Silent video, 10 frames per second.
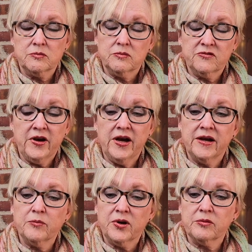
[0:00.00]

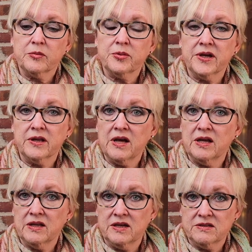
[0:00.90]
fine, probably a
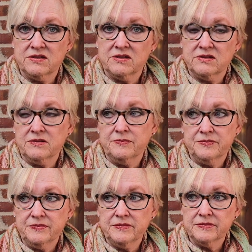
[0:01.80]
lot less
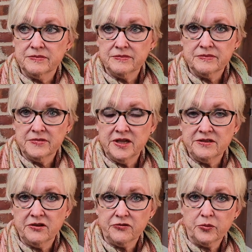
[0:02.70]

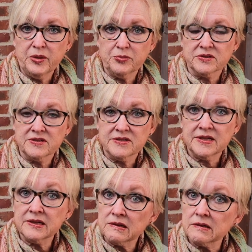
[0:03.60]
easy for people to
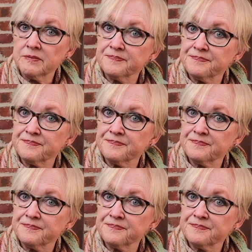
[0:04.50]
steal,